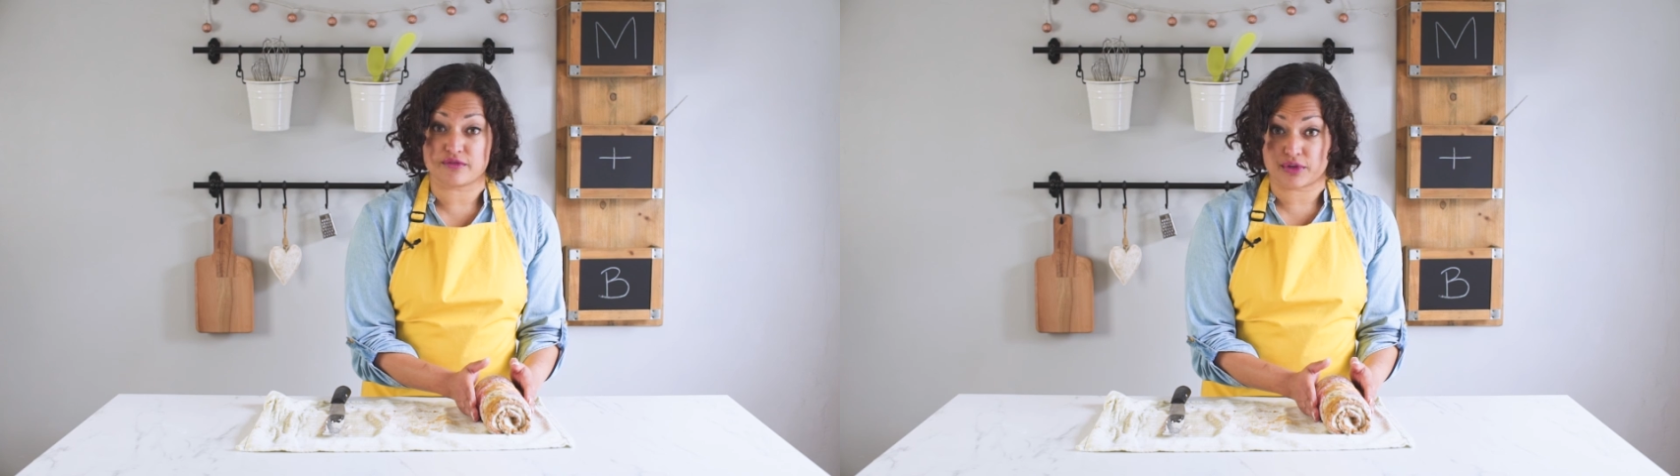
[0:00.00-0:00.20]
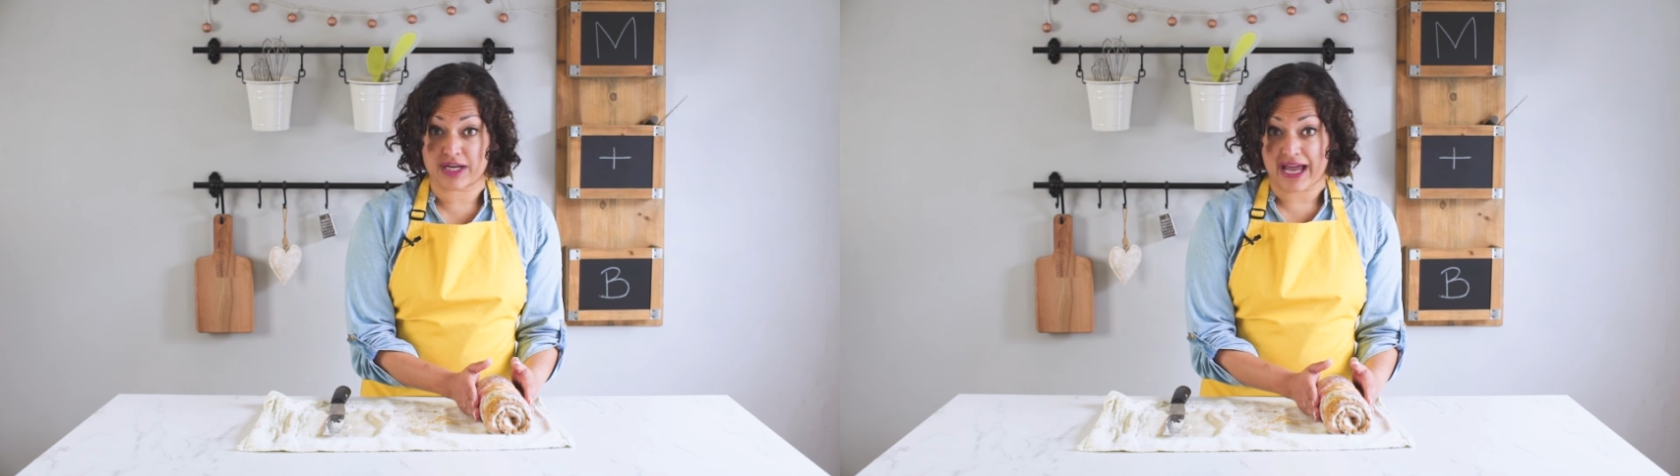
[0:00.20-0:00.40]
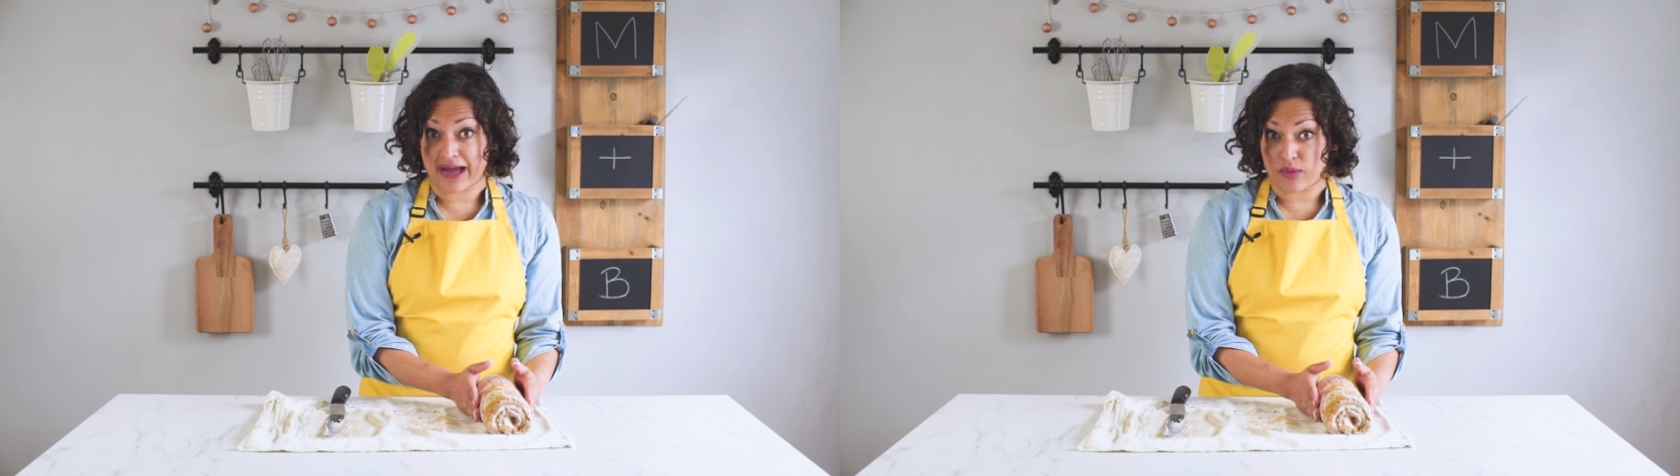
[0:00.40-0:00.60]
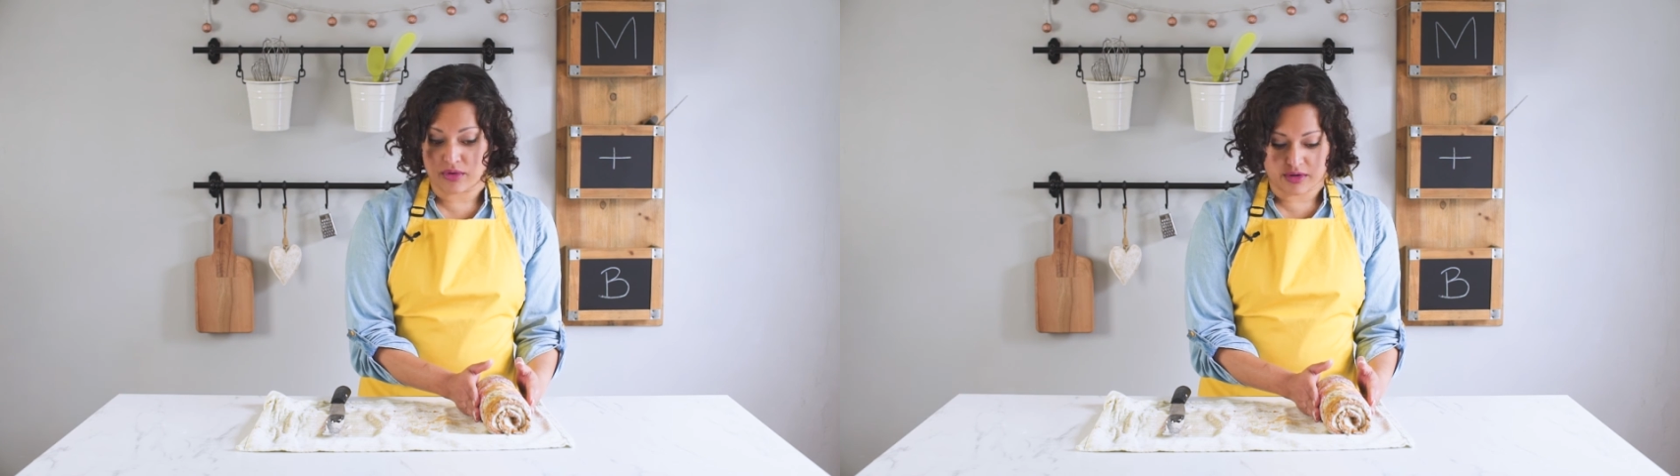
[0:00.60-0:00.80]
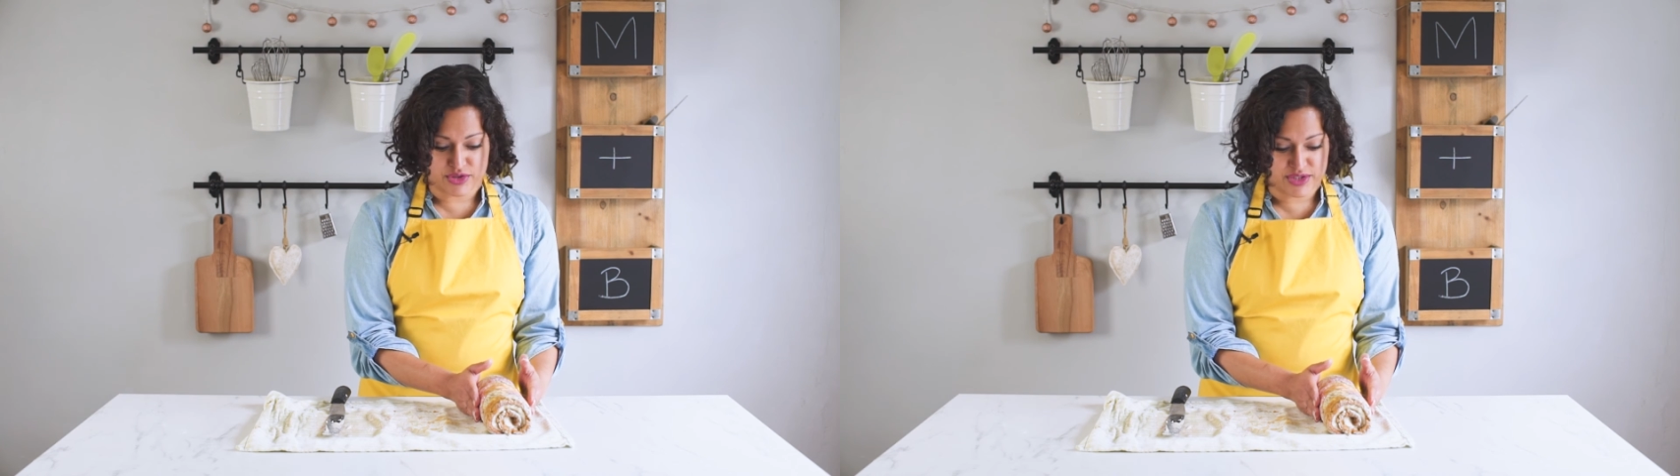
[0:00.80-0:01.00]
for an
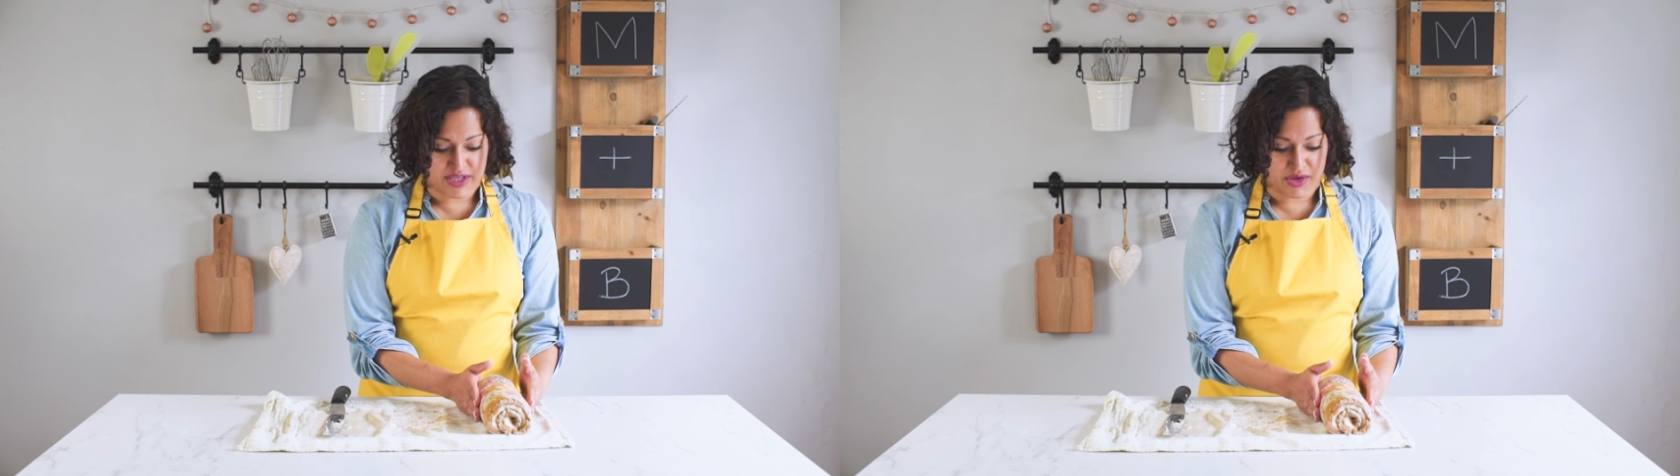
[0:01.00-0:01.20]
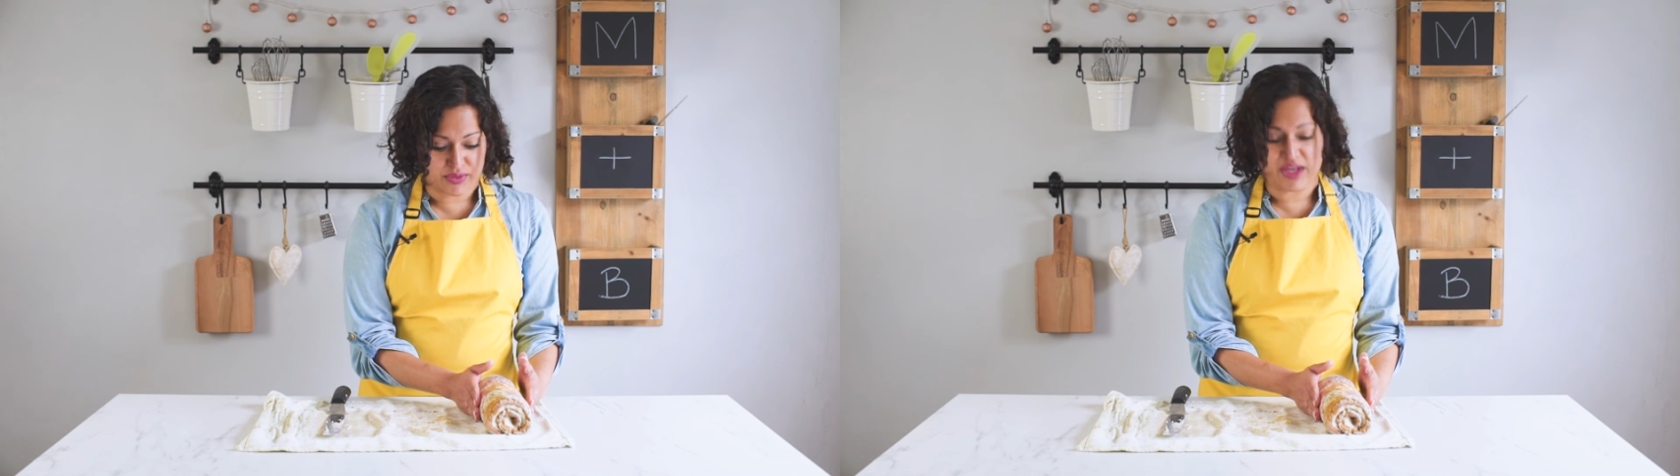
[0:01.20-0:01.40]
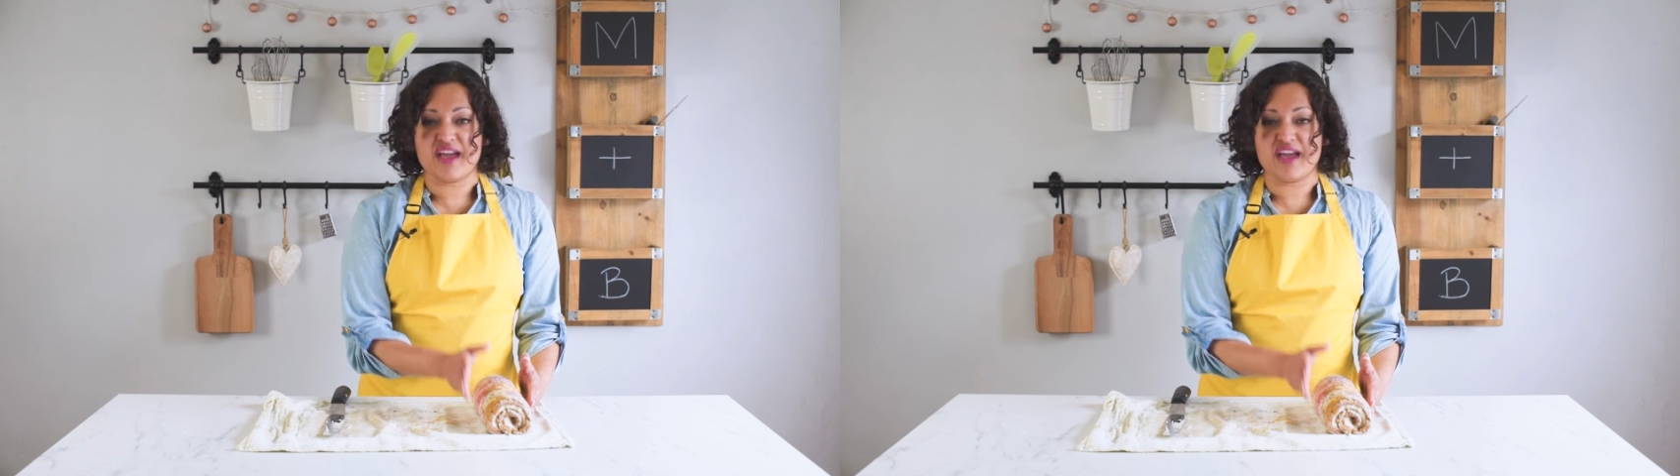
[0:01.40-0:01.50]
hour or so.